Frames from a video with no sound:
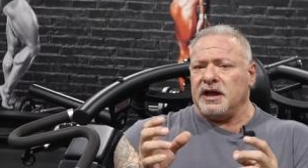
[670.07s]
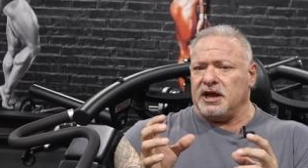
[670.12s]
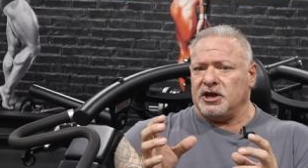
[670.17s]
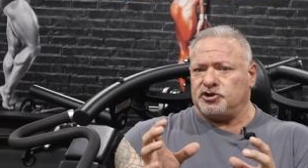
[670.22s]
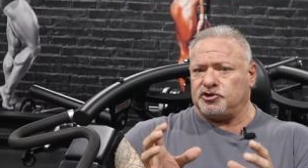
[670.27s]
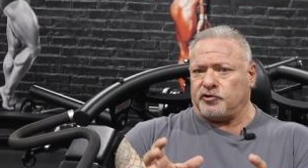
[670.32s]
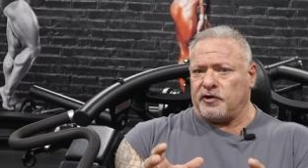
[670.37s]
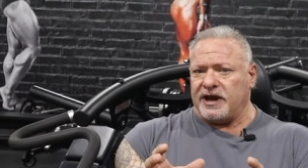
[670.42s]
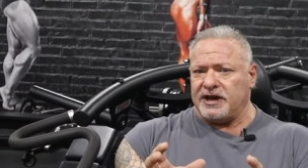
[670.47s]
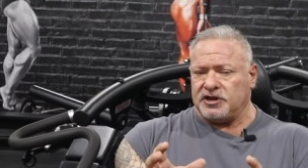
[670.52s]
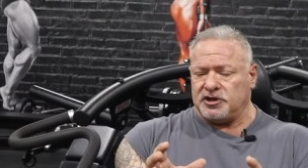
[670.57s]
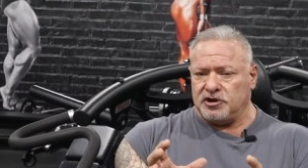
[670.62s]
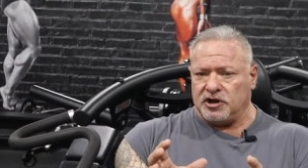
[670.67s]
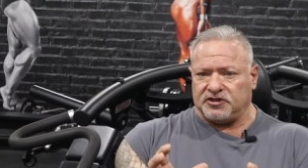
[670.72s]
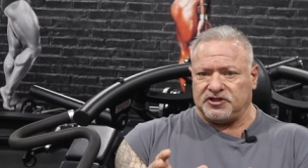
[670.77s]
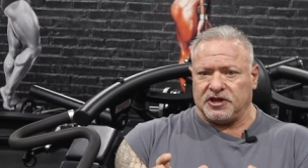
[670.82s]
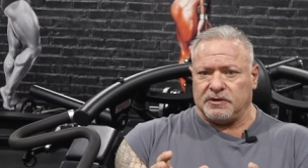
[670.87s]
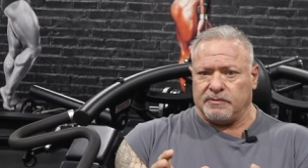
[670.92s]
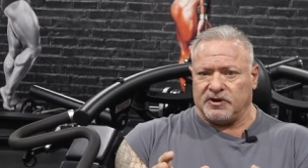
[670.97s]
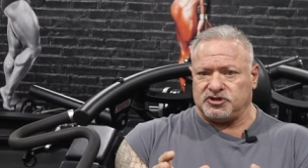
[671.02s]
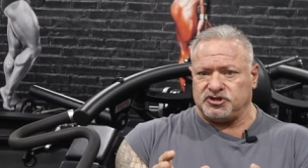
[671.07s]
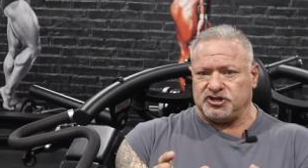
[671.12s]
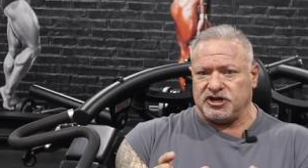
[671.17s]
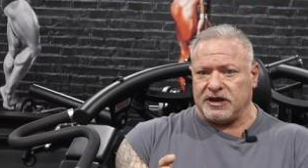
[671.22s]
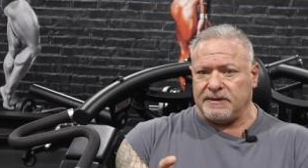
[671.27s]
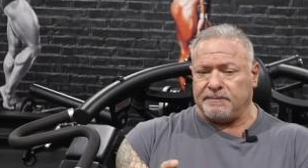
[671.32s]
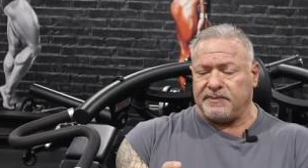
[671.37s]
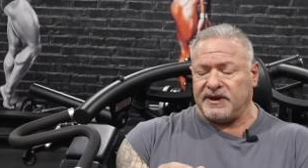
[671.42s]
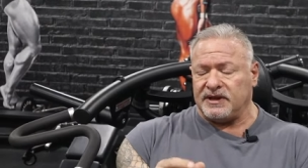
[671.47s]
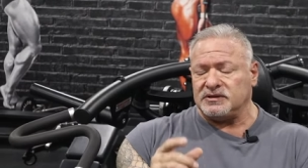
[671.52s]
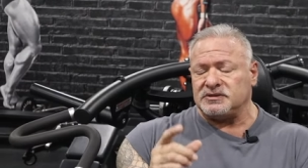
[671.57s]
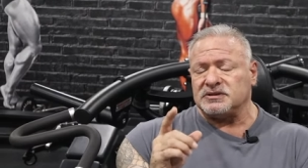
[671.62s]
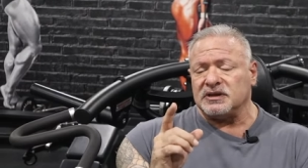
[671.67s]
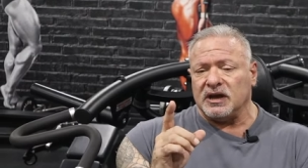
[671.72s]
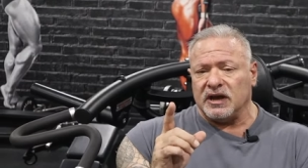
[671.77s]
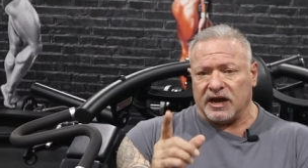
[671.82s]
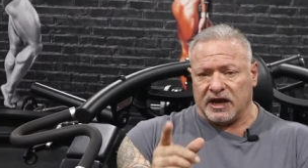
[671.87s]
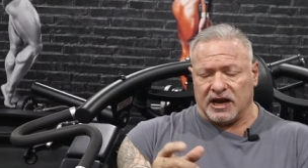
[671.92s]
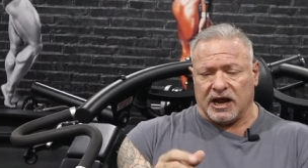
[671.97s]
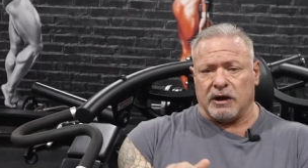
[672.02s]
He trained nothing but champions,
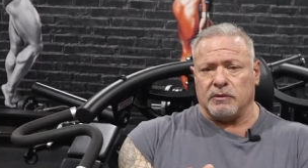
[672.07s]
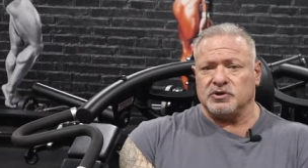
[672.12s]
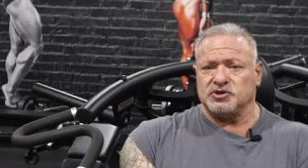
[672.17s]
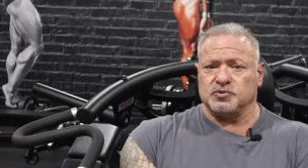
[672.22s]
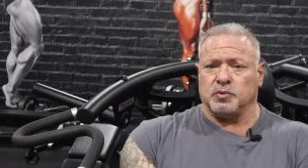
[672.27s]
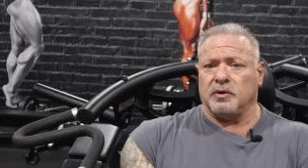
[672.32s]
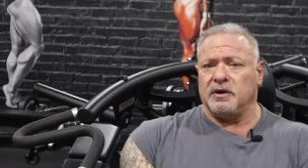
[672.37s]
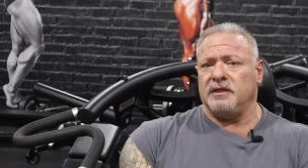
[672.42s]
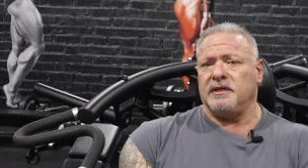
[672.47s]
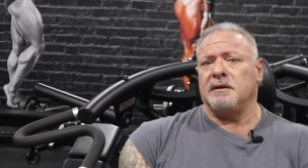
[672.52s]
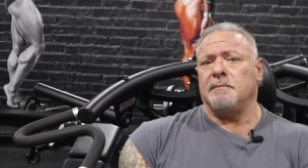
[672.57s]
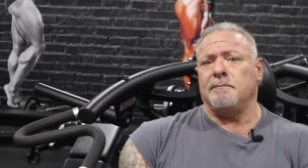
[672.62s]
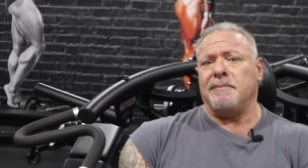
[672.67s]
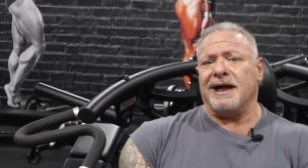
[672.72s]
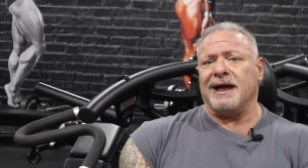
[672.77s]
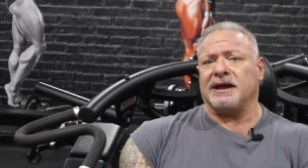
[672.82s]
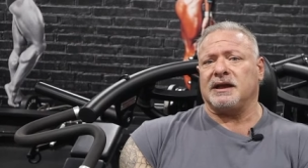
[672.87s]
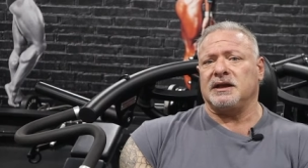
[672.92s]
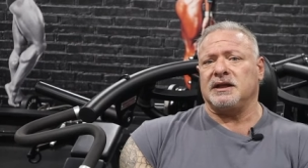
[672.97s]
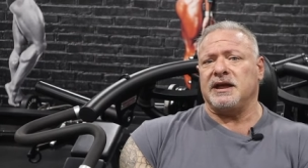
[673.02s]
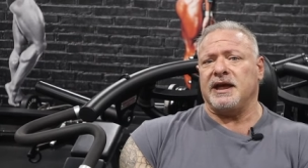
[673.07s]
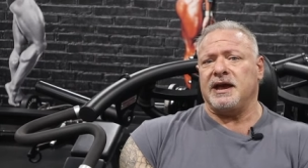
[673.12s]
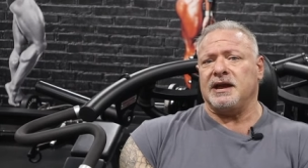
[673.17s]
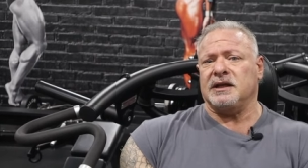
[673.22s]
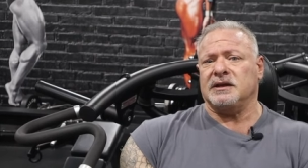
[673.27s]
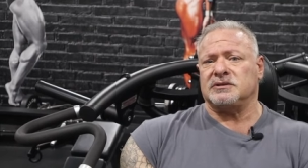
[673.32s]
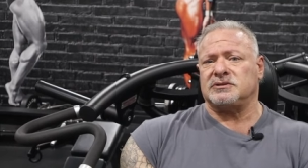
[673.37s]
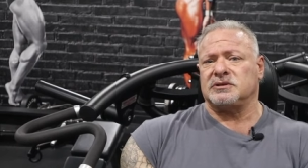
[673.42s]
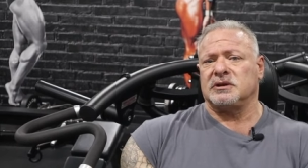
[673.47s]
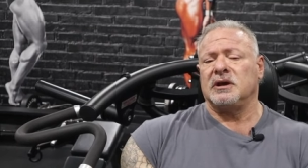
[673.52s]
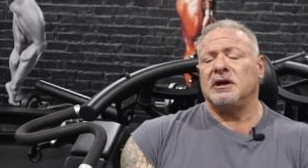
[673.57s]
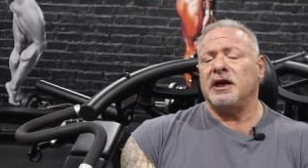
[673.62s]
and I was one of them back in the 80s.